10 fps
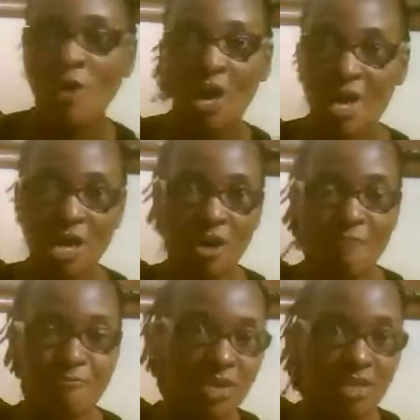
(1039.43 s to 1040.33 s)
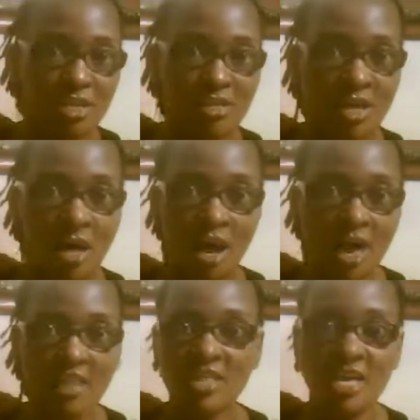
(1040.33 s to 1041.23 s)
ill feelings
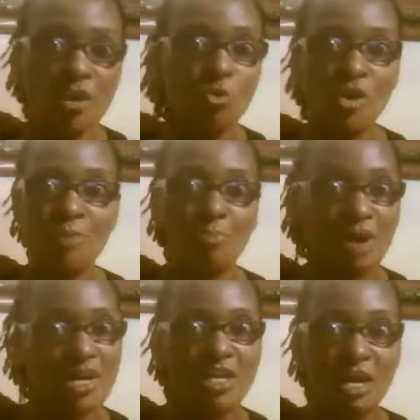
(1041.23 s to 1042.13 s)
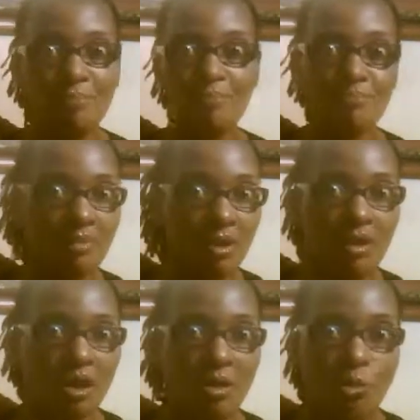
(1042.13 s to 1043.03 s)
and then want to bring it up
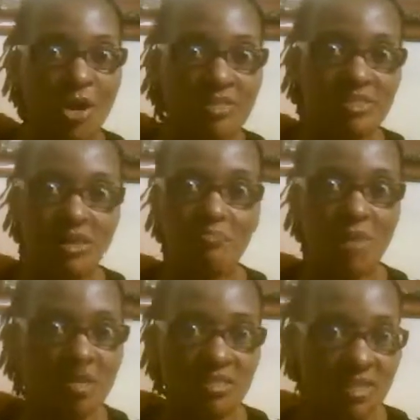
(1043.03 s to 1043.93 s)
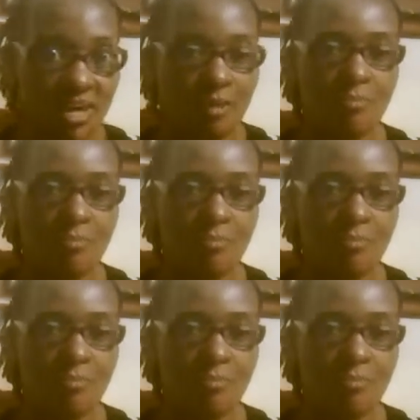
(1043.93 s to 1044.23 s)
weeks and months later.